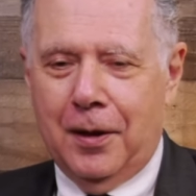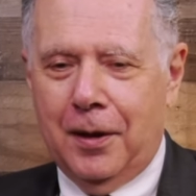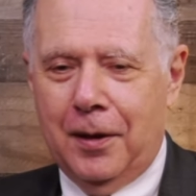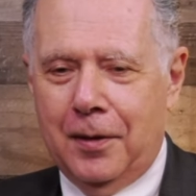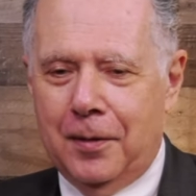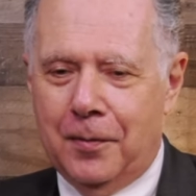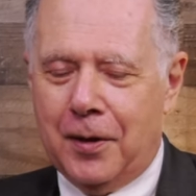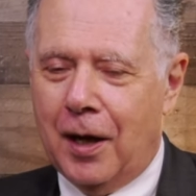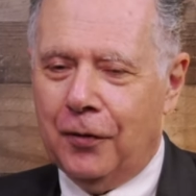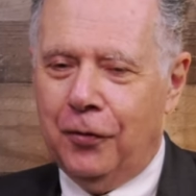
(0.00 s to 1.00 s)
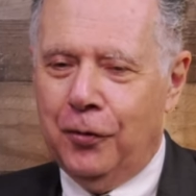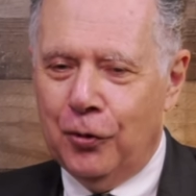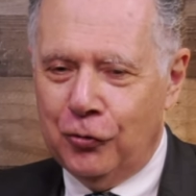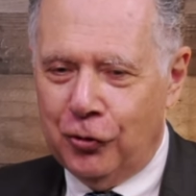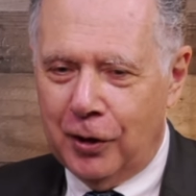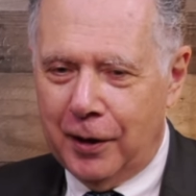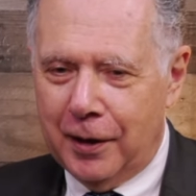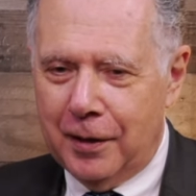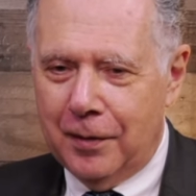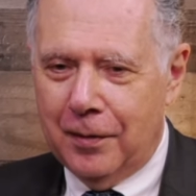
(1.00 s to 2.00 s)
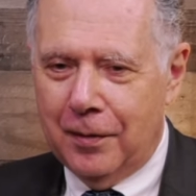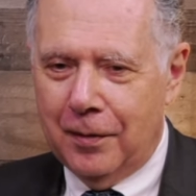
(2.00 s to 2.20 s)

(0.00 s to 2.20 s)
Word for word: uh, constitutionally,